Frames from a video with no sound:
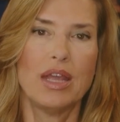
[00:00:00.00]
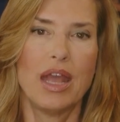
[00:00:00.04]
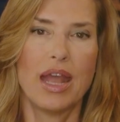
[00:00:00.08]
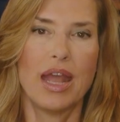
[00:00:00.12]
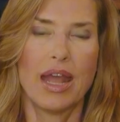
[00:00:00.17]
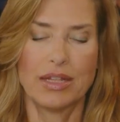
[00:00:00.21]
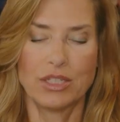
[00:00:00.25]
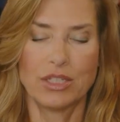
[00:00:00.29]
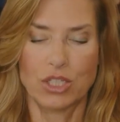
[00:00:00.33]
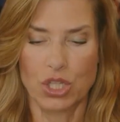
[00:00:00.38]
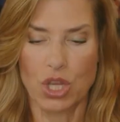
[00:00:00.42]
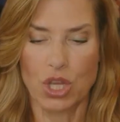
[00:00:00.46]

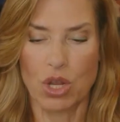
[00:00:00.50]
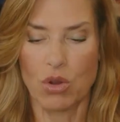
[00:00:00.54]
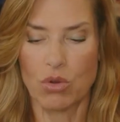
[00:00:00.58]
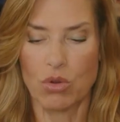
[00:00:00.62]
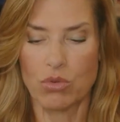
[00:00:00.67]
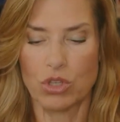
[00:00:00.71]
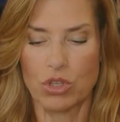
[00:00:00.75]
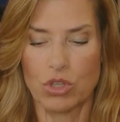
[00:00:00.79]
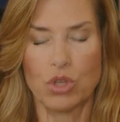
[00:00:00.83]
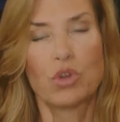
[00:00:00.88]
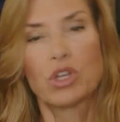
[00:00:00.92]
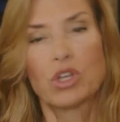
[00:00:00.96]
And so
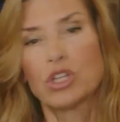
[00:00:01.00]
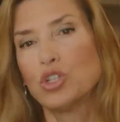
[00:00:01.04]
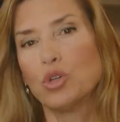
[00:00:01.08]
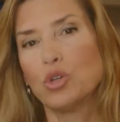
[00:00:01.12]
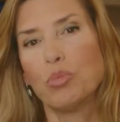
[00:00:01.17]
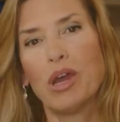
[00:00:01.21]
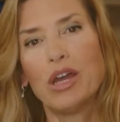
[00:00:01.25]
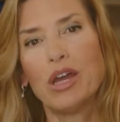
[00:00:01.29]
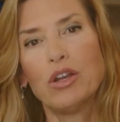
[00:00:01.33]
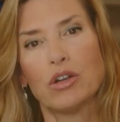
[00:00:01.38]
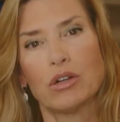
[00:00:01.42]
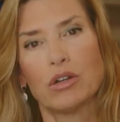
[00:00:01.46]
you can do
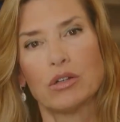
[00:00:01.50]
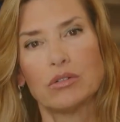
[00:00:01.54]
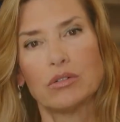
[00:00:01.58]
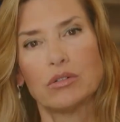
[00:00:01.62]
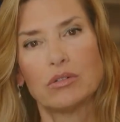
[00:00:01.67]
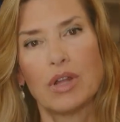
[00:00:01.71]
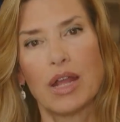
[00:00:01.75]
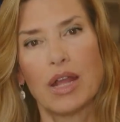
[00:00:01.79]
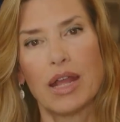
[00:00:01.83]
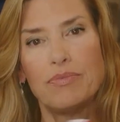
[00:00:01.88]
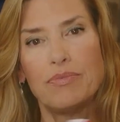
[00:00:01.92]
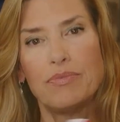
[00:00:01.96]
better.
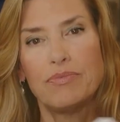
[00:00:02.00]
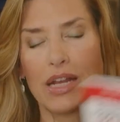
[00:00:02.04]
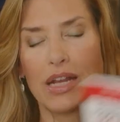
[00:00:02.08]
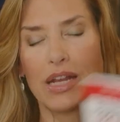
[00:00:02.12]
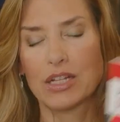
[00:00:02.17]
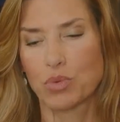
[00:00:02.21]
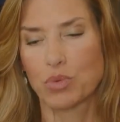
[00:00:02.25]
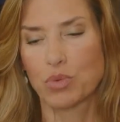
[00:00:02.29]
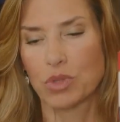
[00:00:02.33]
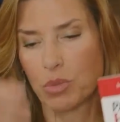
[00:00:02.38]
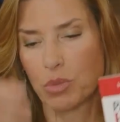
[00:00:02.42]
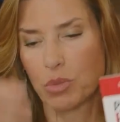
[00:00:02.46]
And that's
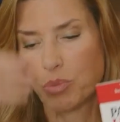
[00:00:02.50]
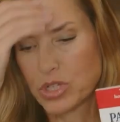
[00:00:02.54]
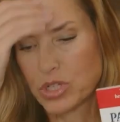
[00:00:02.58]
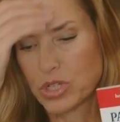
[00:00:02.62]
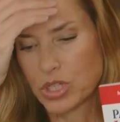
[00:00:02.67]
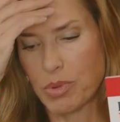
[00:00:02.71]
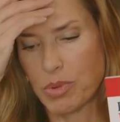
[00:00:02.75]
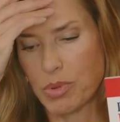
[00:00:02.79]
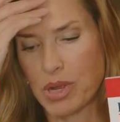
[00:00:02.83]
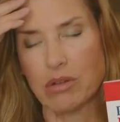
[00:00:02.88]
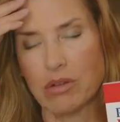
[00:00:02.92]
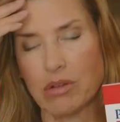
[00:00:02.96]
what the book's
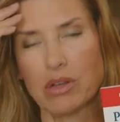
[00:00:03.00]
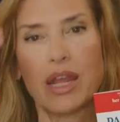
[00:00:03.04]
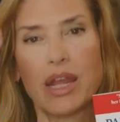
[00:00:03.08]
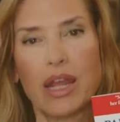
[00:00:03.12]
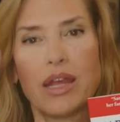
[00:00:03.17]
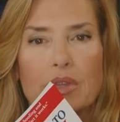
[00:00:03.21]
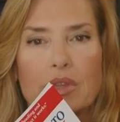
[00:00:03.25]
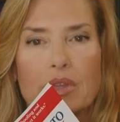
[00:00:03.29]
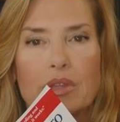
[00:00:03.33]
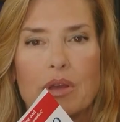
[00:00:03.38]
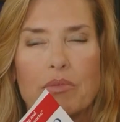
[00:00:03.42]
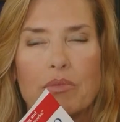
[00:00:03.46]
about.
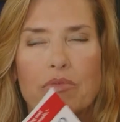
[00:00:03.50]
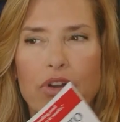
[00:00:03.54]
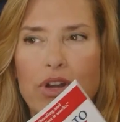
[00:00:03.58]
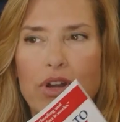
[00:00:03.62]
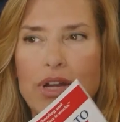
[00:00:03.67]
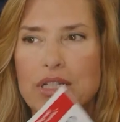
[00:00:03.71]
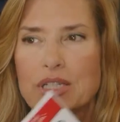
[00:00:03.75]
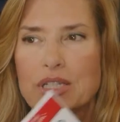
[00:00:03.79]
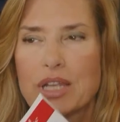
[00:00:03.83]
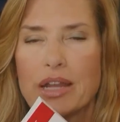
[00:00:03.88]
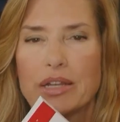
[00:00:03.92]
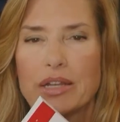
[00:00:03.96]
And I'm very
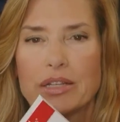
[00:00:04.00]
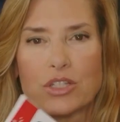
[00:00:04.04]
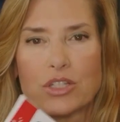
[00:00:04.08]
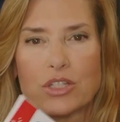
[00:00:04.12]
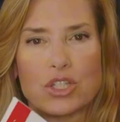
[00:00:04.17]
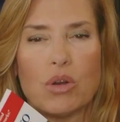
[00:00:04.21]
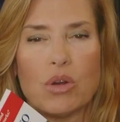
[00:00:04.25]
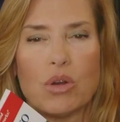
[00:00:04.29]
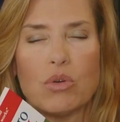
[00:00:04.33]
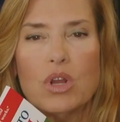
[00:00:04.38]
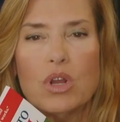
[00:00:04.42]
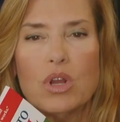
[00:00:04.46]
excited.
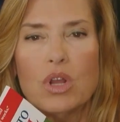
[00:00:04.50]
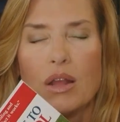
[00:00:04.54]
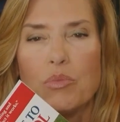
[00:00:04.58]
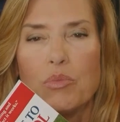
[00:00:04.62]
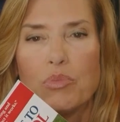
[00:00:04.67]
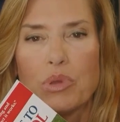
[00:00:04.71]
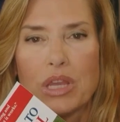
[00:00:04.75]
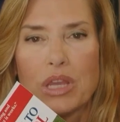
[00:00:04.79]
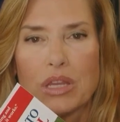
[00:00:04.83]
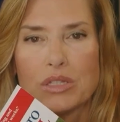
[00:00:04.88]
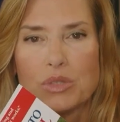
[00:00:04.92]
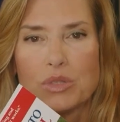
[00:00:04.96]
So,
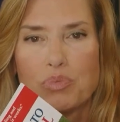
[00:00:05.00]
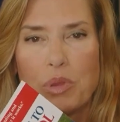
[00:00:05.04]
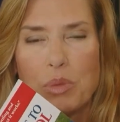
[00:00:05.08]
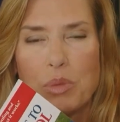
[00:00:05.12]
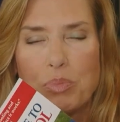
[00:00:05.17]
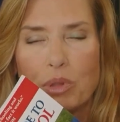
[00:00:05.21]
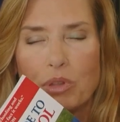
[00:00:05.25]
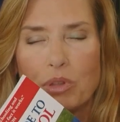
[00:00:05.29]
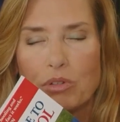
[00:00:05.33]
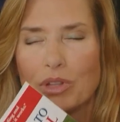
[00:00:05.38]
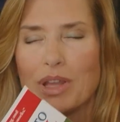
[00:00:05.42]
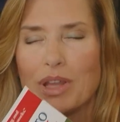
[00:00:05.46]
because
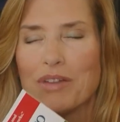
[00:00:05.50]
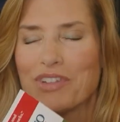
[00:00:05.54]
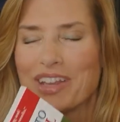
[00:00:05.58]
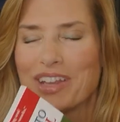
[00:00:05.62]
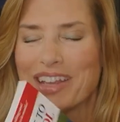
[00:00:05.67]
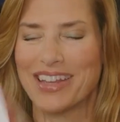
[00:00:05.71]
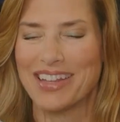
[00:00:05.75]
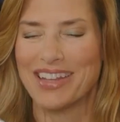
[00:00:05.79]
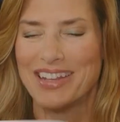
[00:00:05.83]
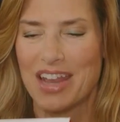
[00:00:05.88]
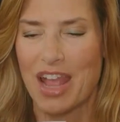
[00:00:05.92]
people are loving it.